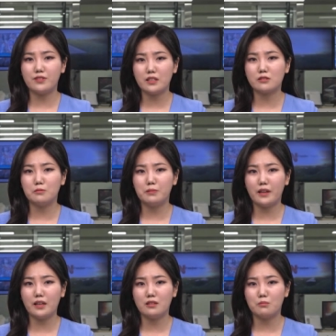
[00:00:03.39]
vehicle
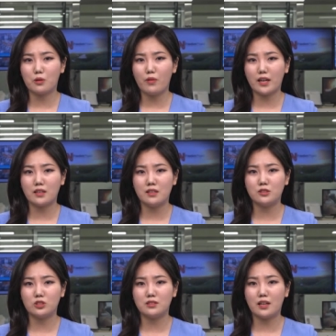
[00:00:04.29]
plate number
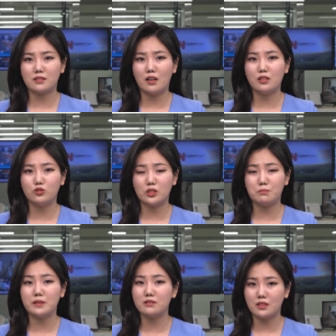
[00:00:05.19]
recognition technology
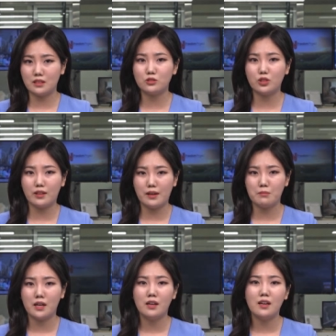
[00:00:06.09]
built into them.